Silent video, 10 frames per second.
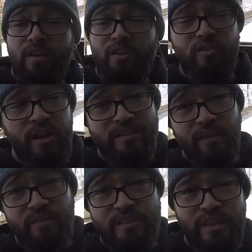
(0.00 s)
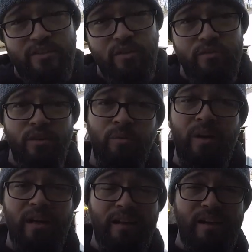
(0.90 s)
you guys definitely stay tuned. We
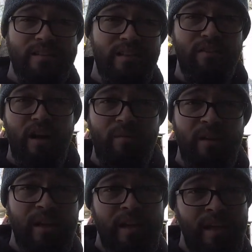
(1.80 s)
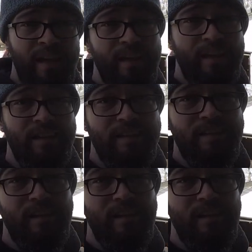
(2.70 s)
got a lot of stuff coming, and uh,